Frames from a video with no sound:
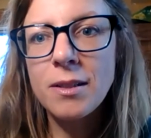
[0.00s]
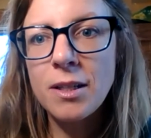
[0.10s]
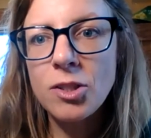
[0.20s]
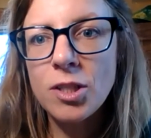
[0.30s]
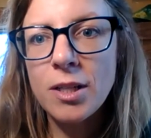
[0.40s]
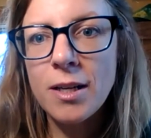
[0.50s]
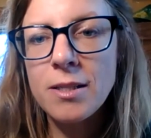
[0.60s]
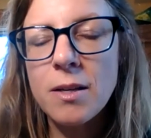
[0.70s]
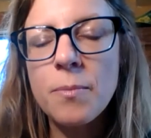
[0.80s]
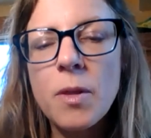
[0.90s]

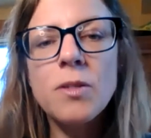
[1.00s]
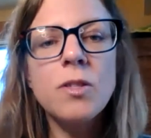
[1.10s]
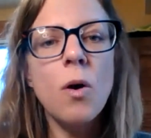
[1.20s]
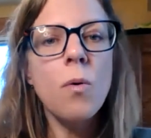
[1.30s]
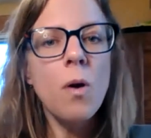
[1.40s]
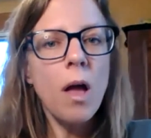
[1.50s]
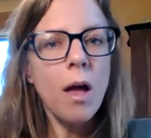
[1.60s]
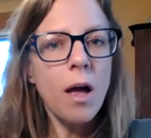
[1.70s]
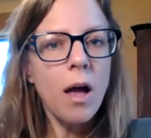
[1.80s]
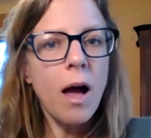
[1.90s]
delicious. So
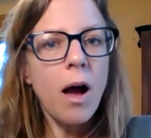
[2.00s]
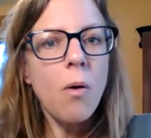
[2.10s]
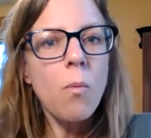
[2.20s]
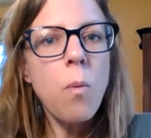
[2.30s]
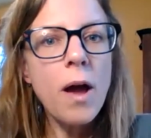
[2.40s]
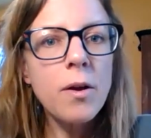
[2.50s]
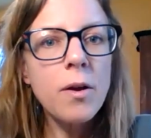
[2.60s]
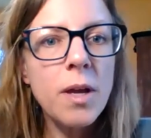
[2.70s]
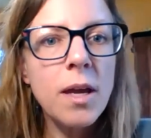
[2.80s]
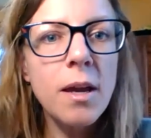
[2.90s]
why don't
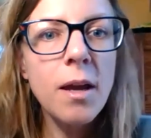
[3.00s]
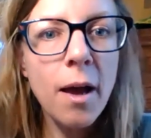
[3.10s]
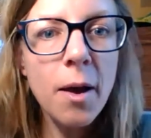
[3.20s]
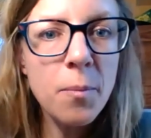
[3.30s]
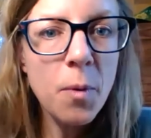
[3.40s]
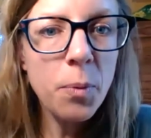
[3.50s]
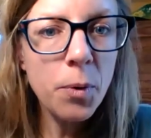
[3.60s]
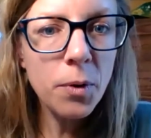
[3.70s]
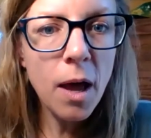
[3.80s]
we pull